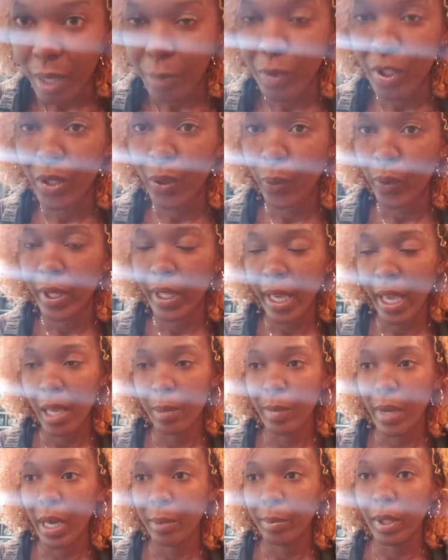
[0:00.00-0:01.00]
I'm going to
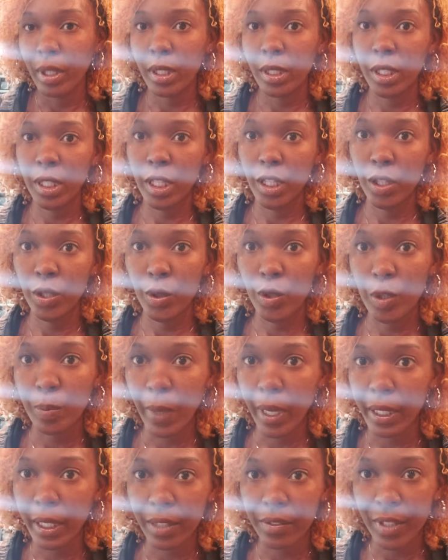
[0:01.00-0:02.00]
regain my ability to use
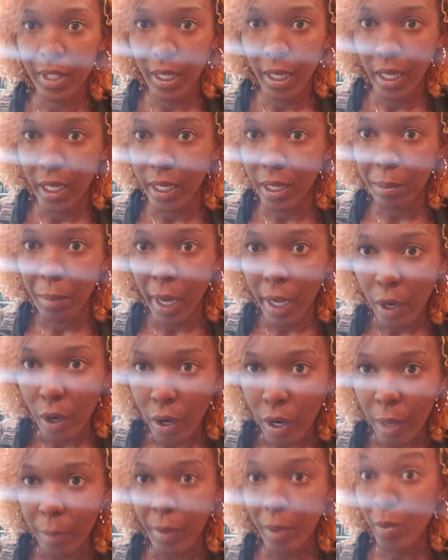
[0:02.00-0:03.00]
my left hand and my arm.